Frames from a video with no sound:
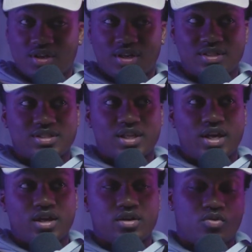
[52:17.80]
Because it's
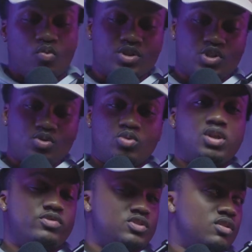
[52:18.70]
like, once you do
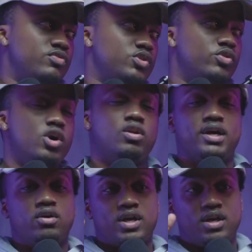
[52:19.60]
love yourself, you'll know,
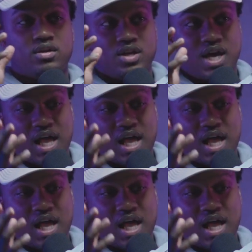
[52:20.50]
like, okay,